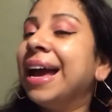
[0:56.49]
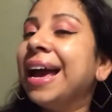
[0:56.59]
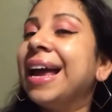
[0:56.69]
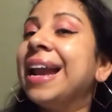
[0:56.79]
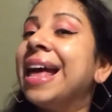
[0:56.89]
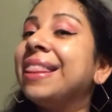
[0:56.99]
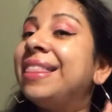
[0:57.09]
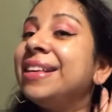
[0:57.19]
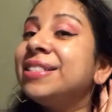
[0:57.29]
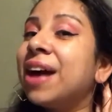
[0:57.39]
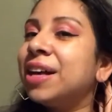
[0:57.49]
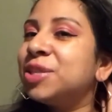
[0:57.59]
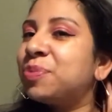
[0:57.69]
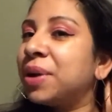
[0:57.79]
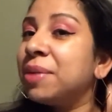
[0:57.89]
And this, I
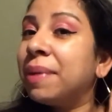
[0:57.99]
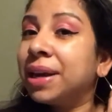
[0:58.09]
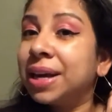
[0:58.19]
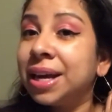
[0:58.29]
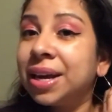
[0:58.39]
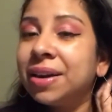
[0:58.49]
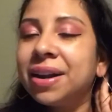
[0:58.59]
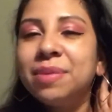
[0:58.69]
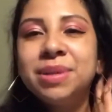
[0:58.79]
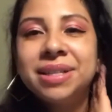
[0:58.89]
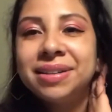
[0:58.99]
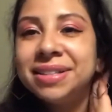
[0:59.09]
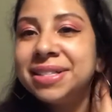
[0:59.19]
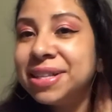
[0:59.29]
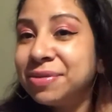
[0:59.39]
sprayed it back here, and let me tell you,
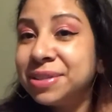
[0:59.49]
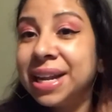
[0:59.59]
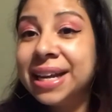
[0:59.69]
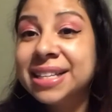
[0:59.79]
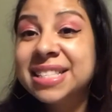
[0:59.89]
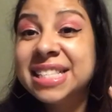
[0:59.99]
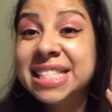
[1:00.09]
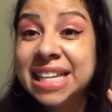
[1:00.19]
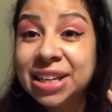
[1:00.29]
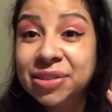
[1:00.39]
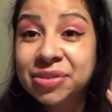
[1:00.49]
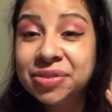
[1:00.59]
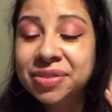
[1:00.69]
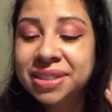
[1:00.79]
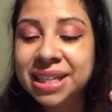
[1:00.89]
this stuff is like stiff.